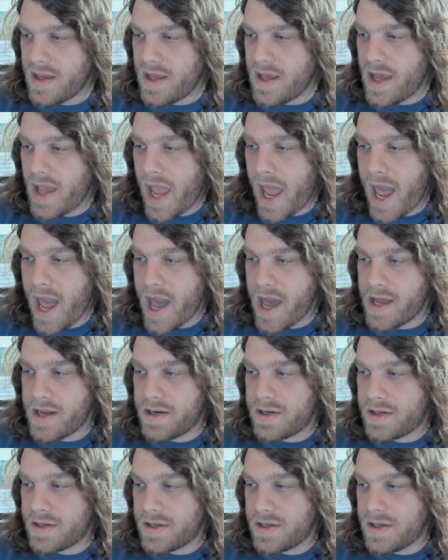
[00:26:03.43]

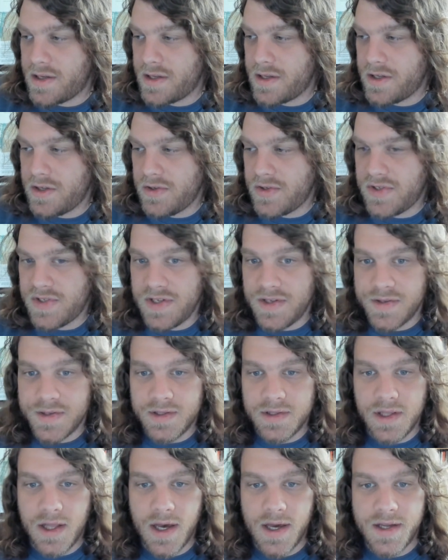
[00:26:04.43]
and you see the
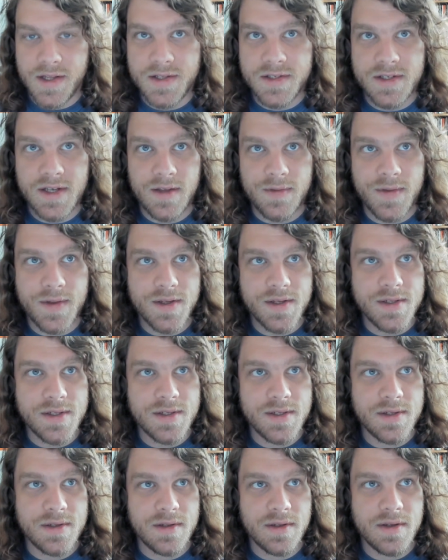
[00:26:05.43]
lights and
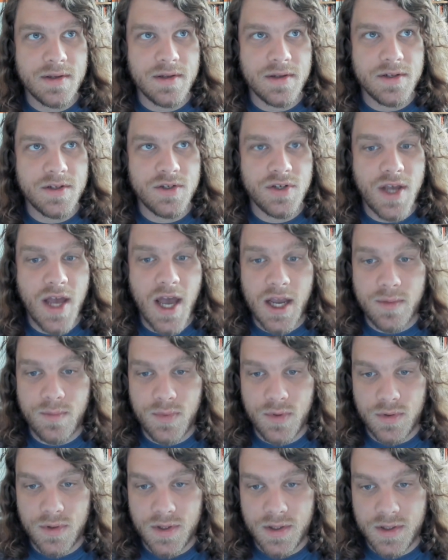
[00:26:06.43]
this
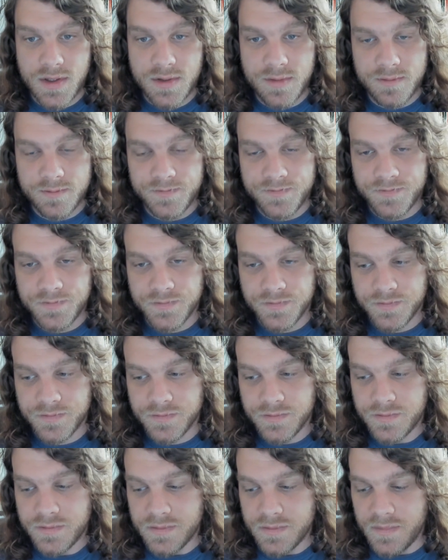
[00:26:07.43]
jackbooted,
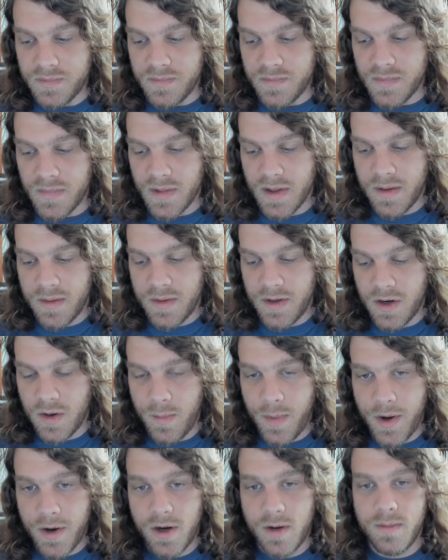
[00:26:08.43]
you know,
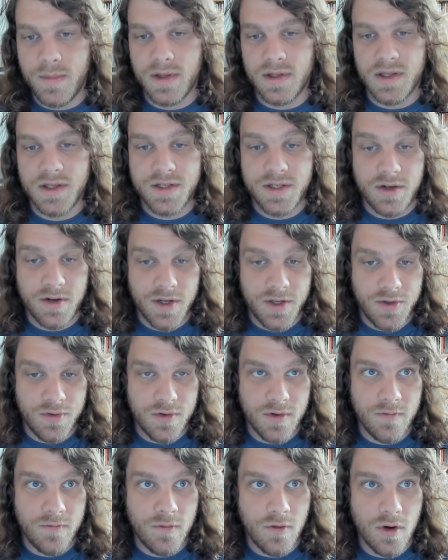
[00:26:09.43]
paramilitary
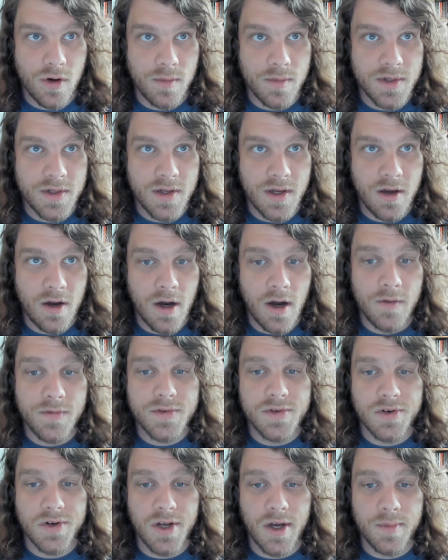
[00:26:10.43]
uniformed
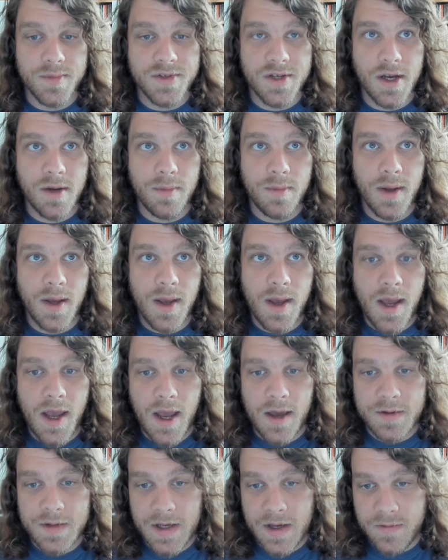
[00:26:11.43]
officer comes up,
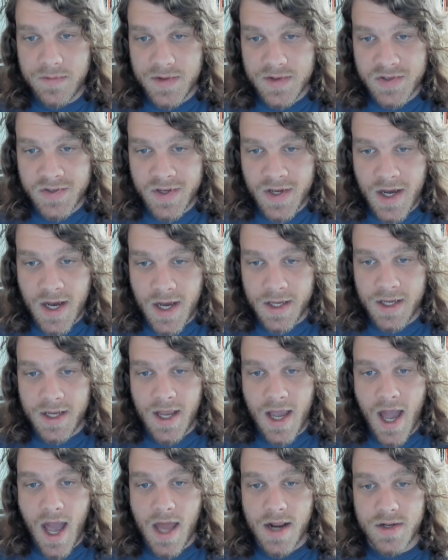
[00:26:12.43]
and they have this cocky
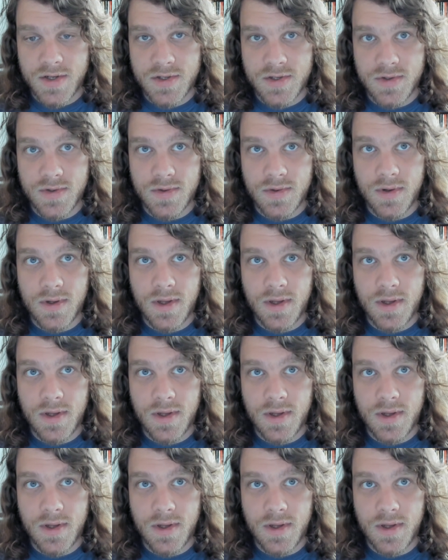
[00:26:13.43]
attitude,